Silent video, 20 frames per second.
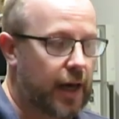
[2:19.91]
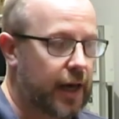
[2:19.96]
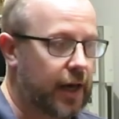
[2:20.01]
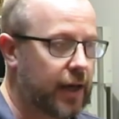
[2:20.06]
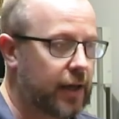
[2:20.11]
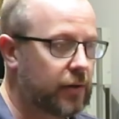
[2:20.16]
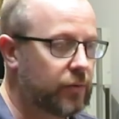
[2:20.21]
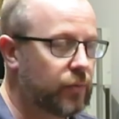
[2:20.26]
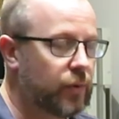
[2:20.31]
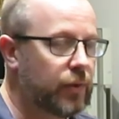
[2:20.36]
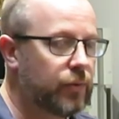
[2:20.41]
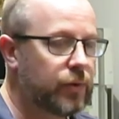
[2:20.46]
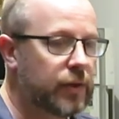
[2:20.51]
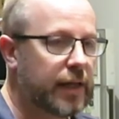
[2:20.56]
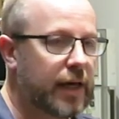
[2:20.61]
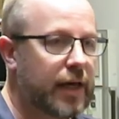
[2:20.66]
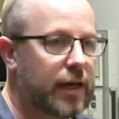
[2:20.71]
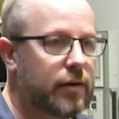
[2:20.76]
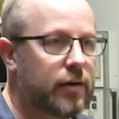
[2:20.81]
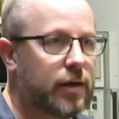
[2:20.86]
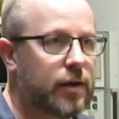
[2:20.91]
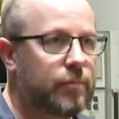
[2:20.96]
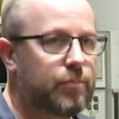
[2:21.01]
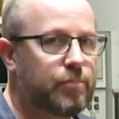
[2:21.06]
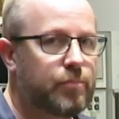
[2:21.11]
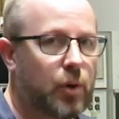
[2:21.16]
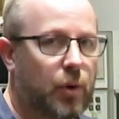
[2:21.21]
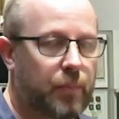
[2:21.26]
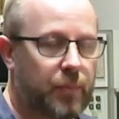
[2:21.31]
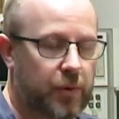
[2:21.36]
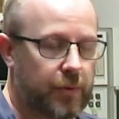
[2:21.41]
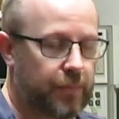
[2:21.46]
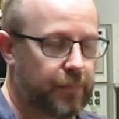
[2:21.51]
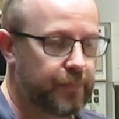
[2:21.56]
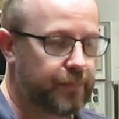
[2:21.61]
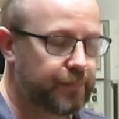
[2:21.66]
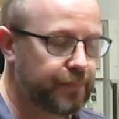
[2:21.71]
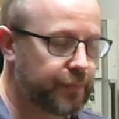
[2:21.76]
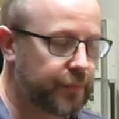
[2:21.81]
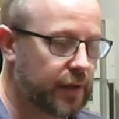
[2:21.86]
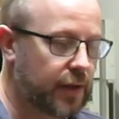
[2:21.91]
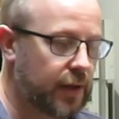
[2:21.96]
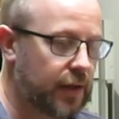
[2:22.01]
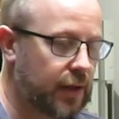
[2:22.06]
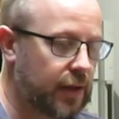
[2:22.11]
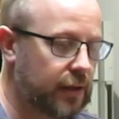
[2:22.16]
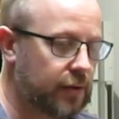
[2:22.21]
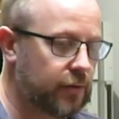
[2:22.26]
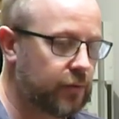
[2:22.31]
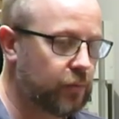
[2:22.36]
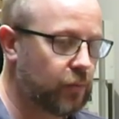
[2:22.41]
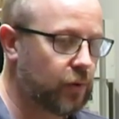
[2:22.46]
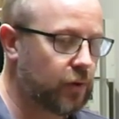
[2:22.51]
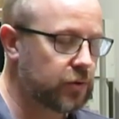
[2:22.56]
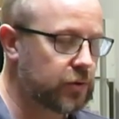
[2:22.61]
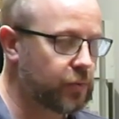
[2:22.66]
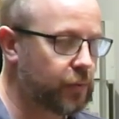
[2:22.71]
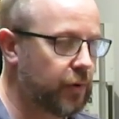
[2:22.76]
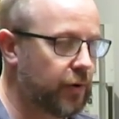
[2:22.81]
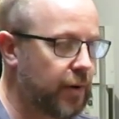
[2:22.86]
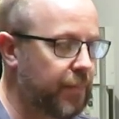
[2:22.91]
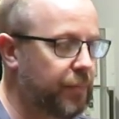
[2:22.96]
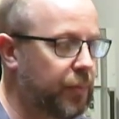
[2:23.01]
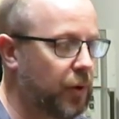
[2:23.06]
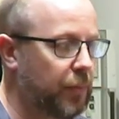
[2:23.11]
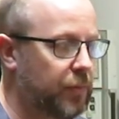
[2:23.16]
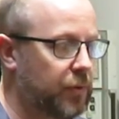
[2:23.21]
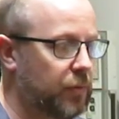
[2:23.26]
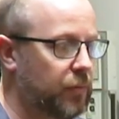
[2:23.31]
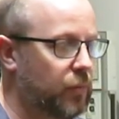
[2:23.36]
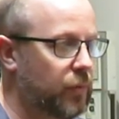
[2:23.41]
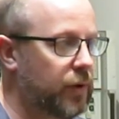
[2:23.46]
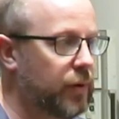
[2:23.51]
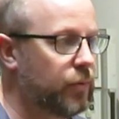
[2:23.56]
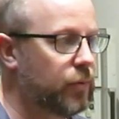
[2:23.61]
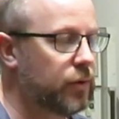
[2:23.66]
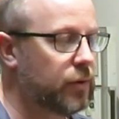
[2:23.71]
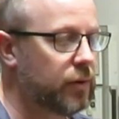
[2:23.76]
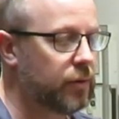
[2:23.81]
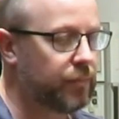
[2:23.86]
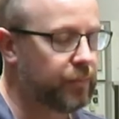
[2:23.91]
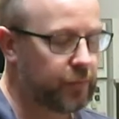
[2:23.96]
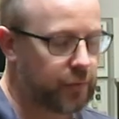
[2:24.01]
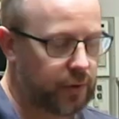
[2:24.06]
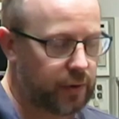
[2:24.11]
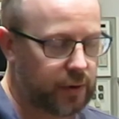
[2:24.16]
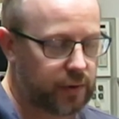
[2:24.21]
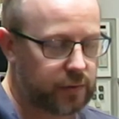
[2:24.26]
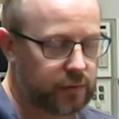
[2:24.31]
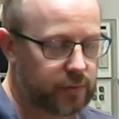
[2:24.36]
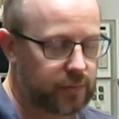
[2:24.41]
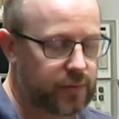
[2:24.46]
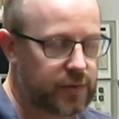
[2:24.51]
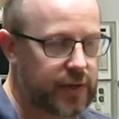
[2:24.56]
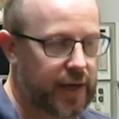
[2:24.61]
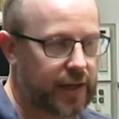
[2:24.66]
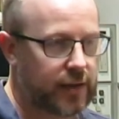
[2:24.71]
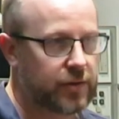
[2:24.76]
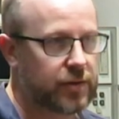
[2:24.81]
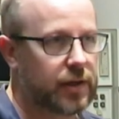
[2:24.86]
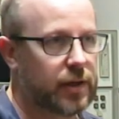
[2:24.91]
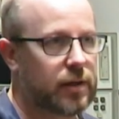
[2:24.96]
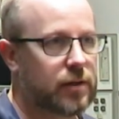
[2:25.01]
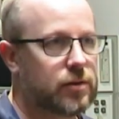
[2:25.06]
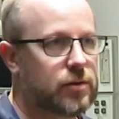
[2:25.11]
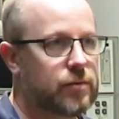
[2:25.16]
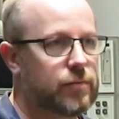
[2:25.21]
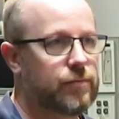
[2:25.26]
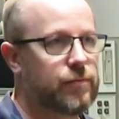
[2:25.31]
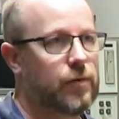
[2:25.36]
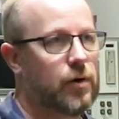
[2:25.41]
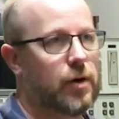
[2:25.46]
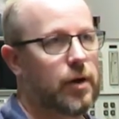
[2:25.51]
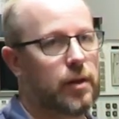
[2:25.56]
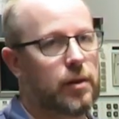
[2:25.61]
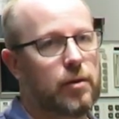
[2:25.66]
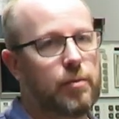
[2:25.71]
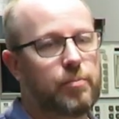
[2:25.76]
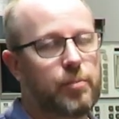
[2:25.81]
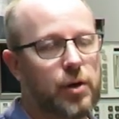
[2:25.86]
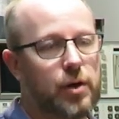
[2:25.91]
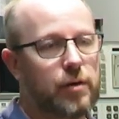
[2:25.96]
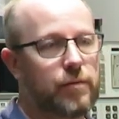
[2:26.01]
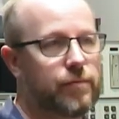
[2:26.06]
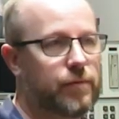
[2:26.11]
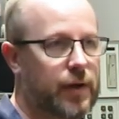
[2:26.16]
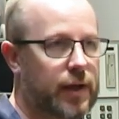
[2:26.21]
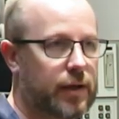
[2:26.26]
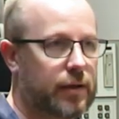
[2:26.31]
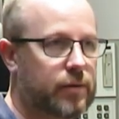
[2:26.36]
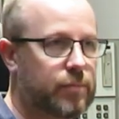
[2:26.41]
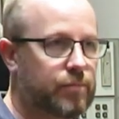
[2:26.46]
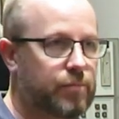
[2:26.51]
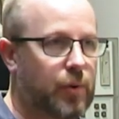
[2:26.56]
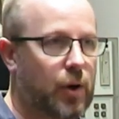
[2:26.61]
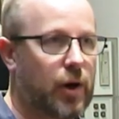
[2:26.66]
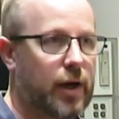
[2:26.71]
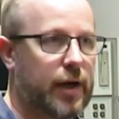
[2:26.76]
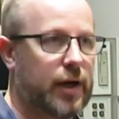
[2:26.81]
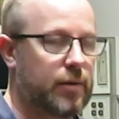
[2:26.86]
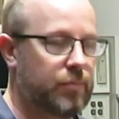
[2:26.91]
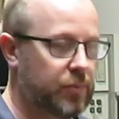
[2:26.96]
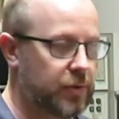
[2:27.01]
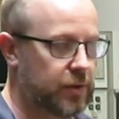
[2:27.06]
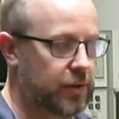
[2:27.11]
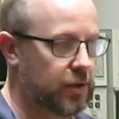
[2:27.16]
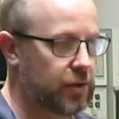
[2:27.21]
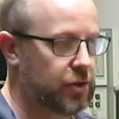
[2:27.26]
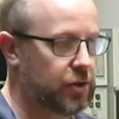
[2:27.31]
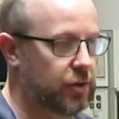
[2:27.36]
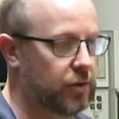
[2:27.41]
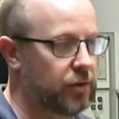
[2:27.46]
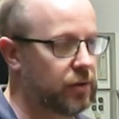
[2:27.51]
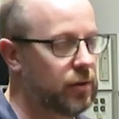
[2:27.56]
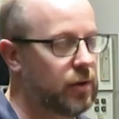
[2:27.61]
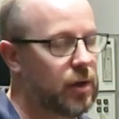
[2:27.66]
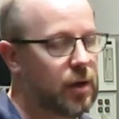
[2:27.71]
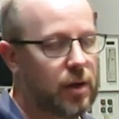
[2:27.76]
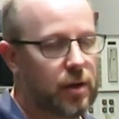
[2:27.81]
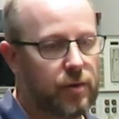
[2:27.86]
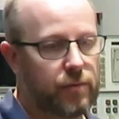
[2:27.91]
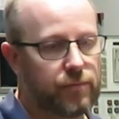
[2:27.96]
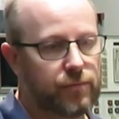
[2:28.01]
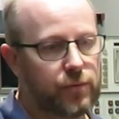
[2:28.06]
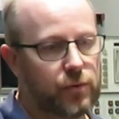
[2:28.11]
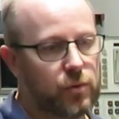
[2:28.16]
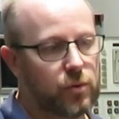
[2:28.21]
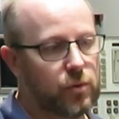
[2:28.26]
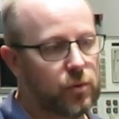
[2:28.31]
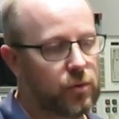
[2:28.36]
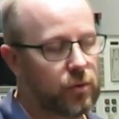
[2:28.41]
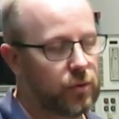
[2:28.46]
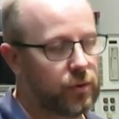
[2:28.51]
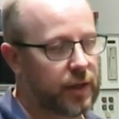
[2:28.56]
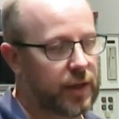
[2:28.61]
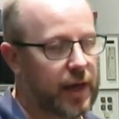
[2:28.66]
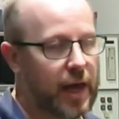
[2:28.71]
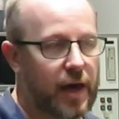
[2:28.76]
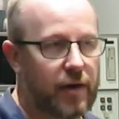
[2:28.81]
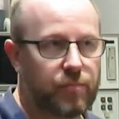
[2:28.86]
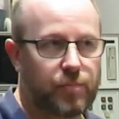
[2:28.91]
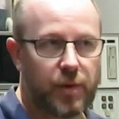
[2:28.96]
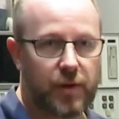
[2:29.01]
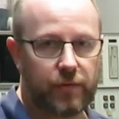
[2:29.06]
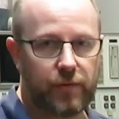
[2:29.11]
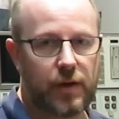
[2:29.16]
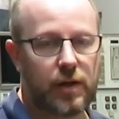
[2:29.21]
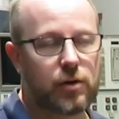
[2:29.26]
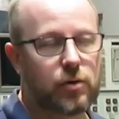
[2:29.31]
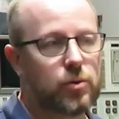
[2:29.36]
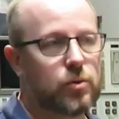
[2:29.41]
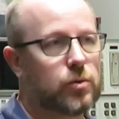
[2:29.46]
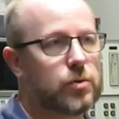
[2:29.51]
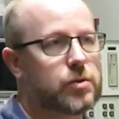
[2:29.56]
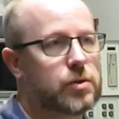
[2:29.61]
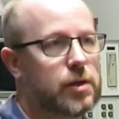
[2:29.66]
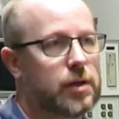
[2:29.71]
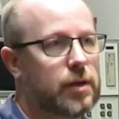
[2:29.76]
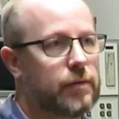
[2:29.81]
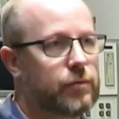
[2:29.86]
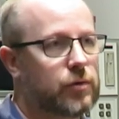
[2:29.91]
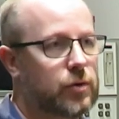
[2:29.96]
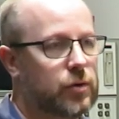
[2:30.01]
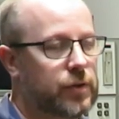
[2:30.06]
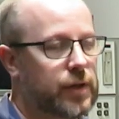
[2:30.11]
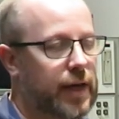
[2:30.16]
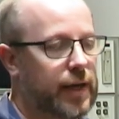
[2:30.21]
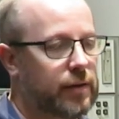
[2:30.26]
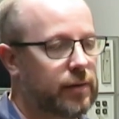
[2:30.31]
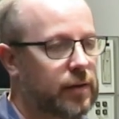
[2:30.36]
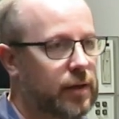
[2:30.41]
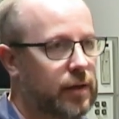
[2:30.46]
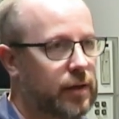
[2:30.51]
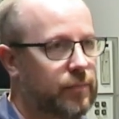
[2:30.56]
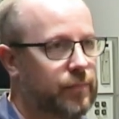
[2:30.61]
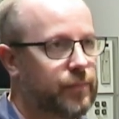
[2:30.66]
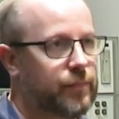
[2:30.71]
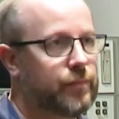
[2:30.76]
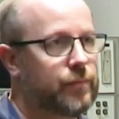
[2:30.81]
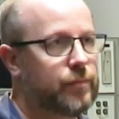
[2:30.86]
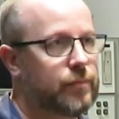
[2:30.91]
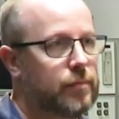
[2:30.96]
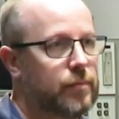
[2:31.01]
and we were down at Popham. And whilst we are at Popham, we were doing some testing to find the perfect pilot position for the FPV course that they've got down there. So this was